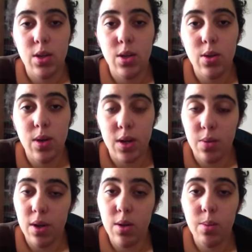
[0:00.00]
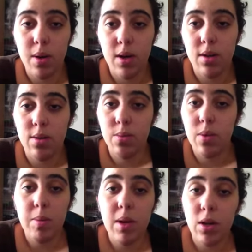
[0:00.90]
knew how to read a coupon,
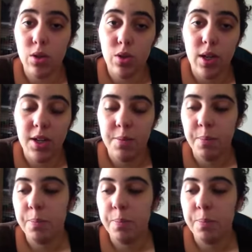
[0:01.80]
we'd be all straight.